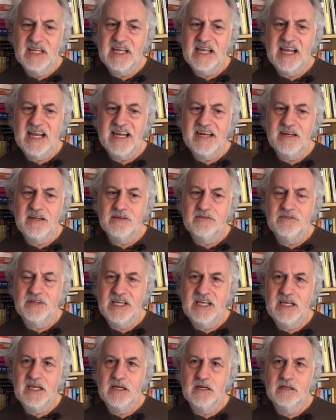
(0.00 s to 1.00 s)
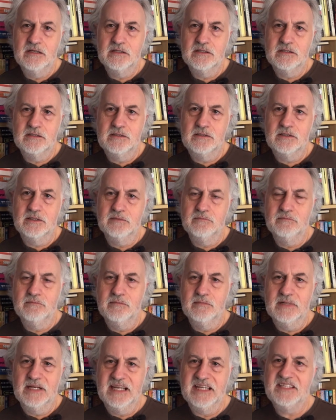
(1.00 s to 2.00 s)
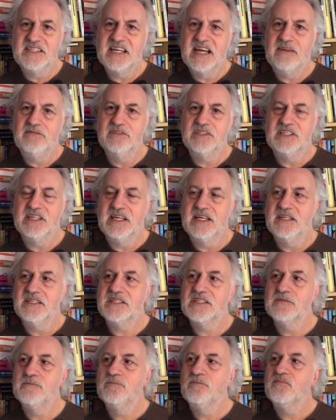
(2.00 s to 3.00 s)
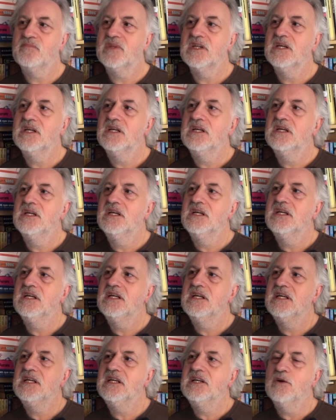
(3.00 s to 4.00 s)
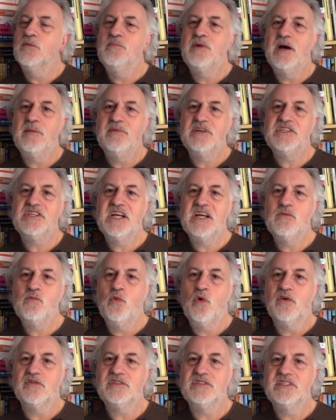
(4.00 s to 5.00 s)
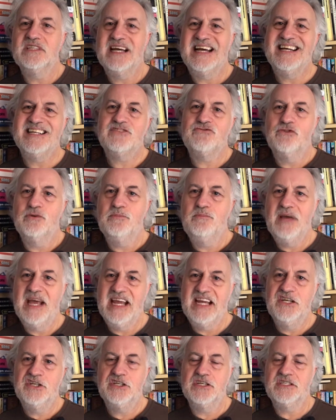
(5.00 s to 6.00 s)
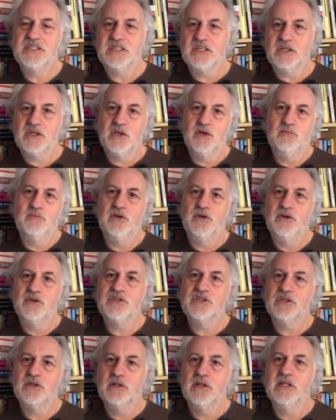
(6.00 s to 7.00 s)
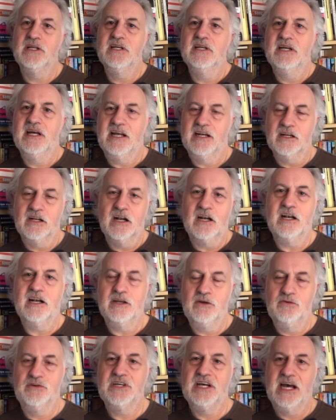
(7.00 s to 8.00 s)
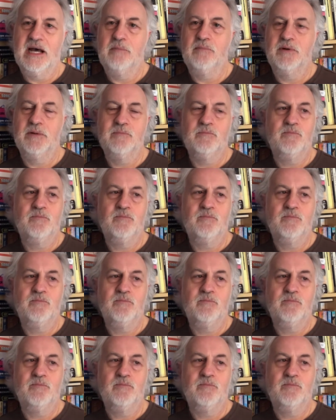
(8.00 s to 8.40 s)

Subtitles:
in the late 70s, you know, publishing wasn't as rapacious and commercial and clued up